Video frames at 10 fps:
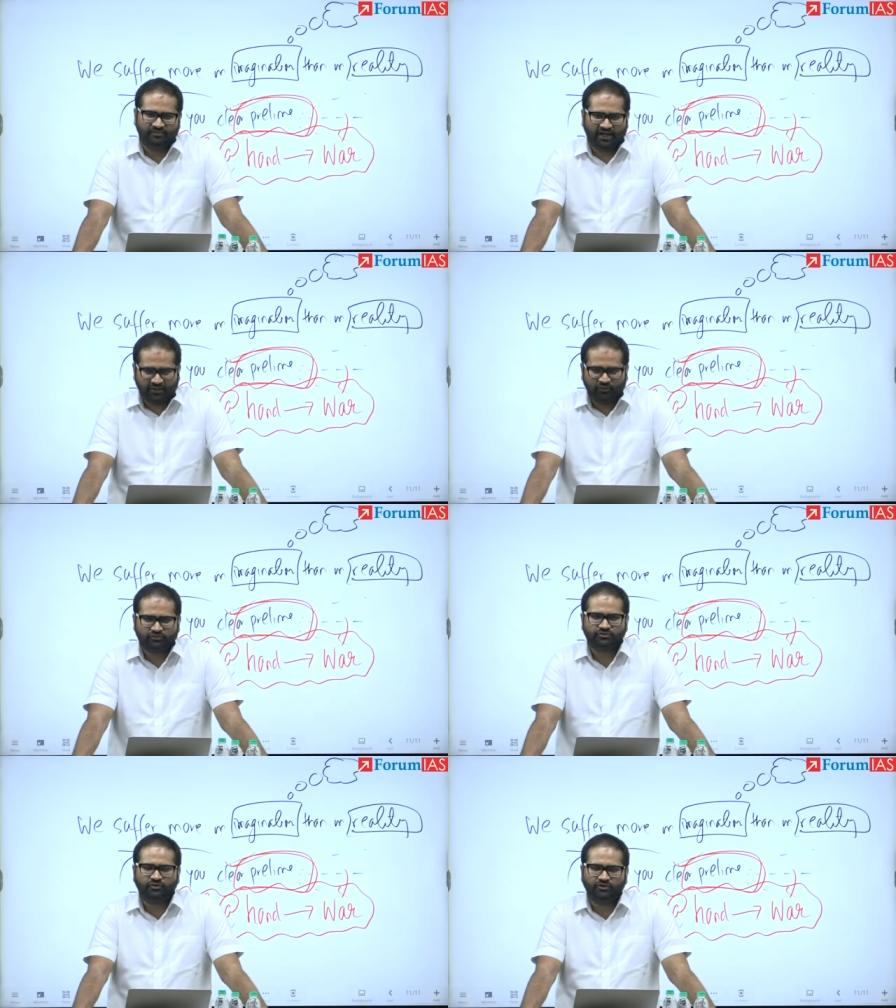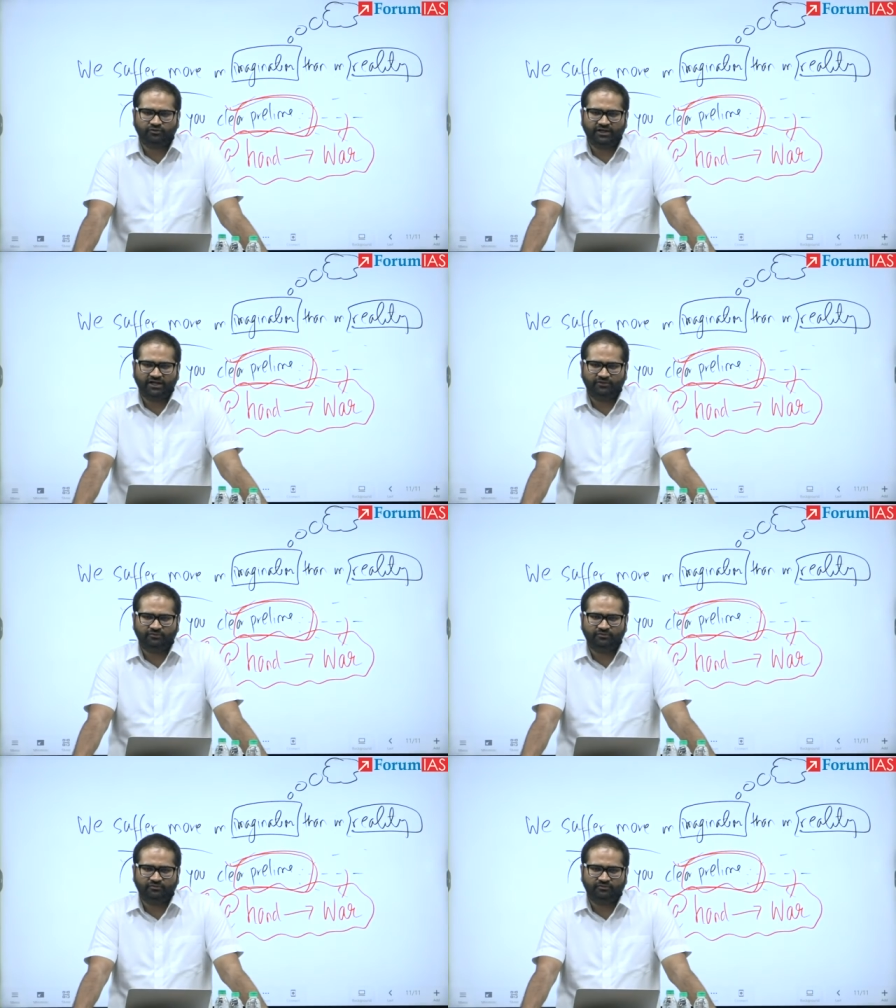I also want to tell
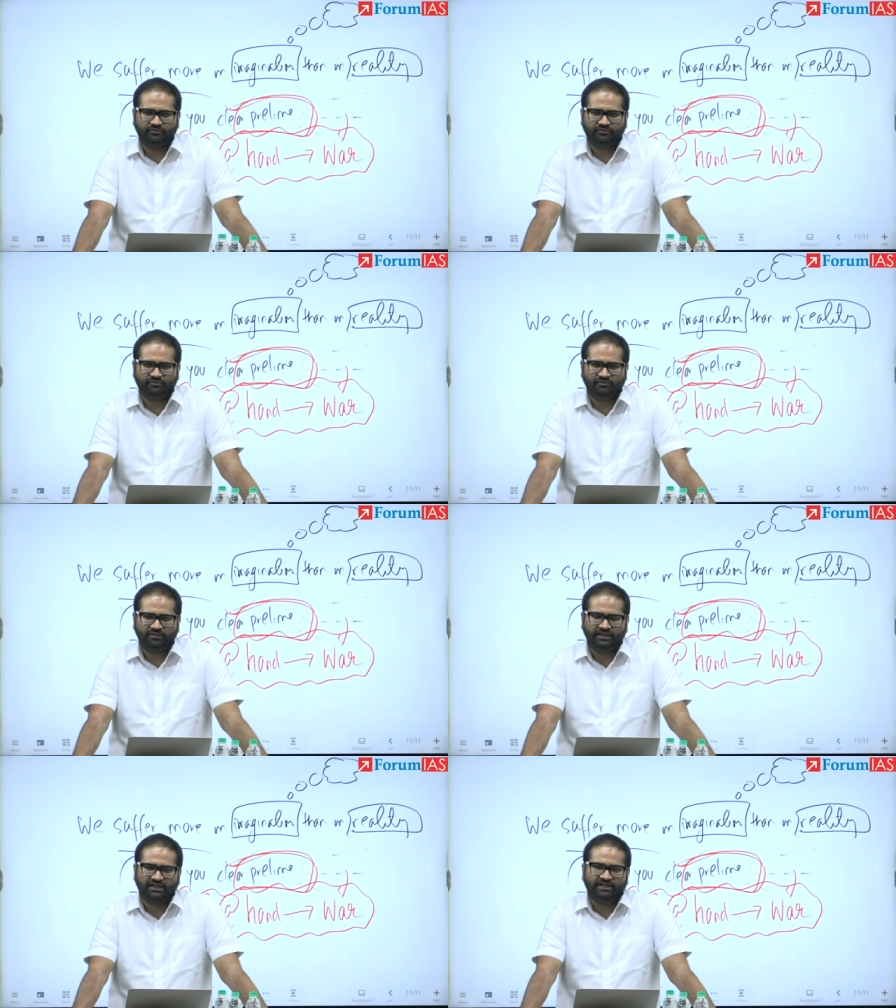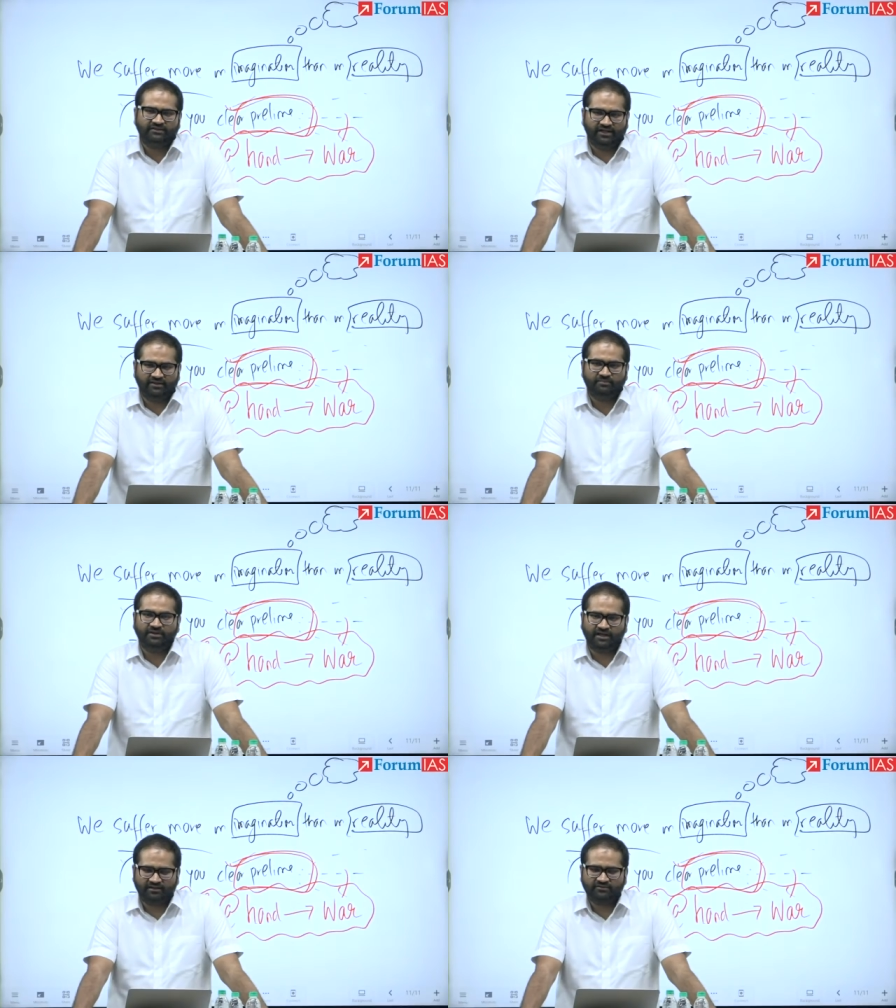you that
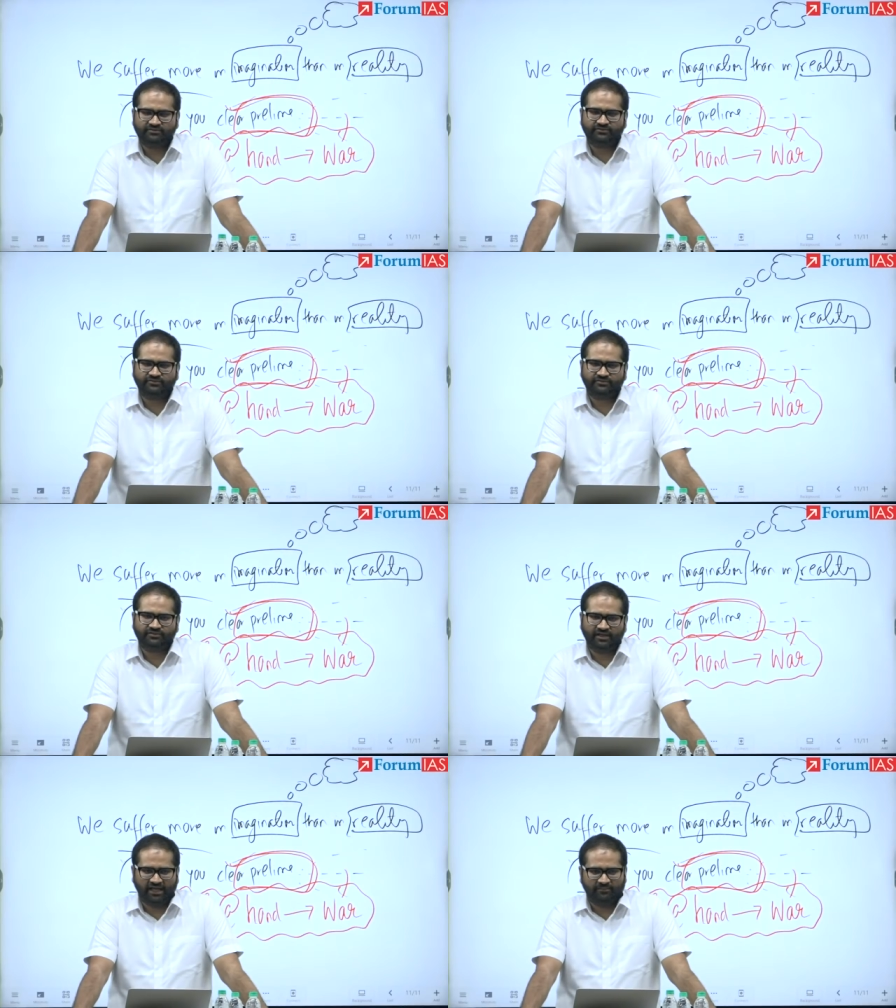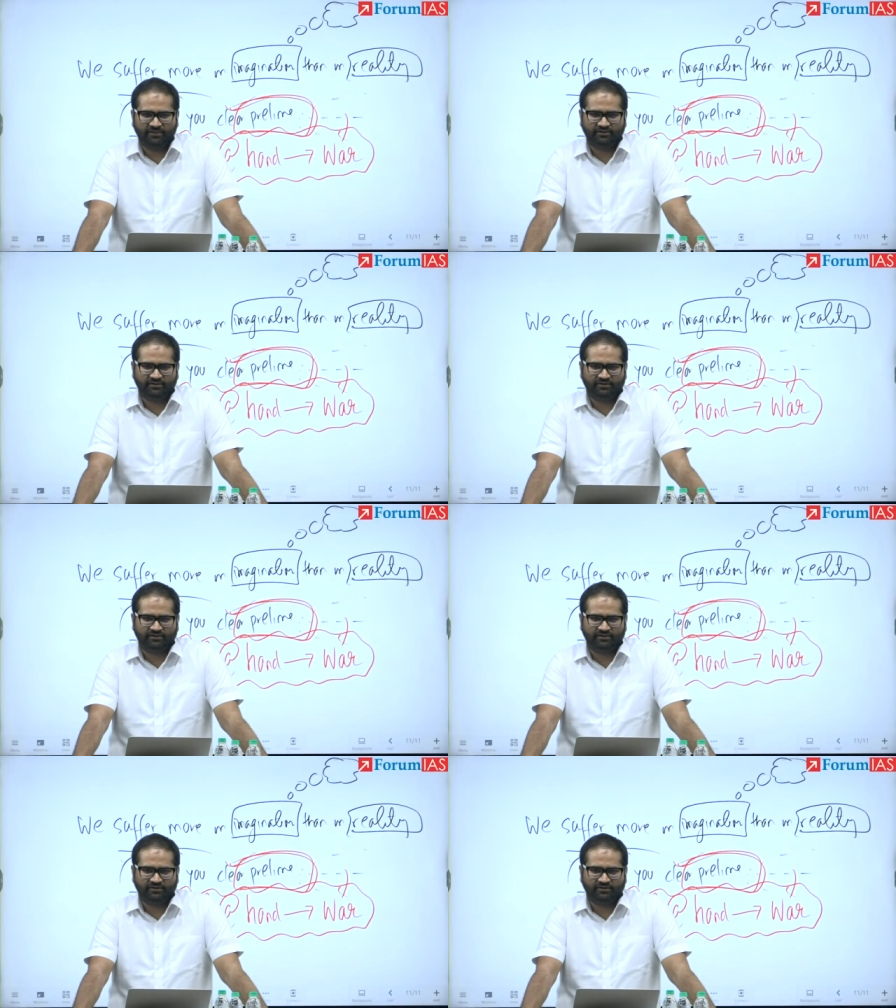miracles happen.